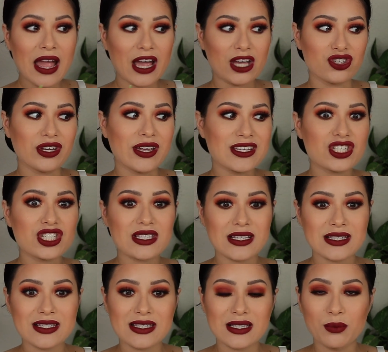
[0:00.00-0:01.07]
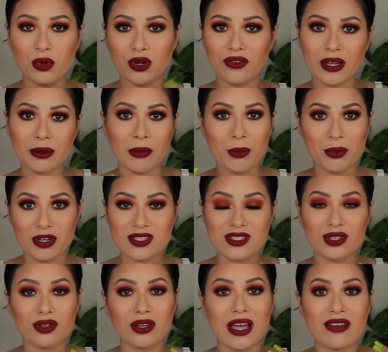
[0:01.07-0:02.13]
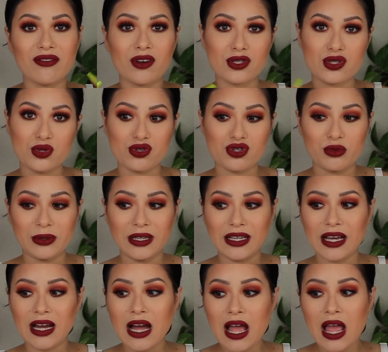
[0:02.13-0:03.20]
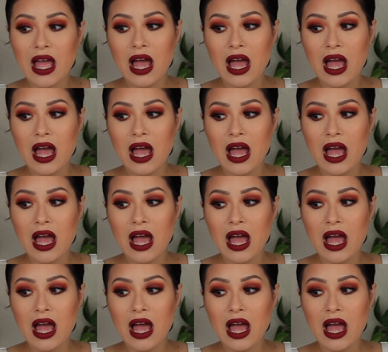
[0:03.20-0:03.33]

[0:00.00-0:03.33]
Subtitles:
And you guys just get to see more of like my personal life on social media.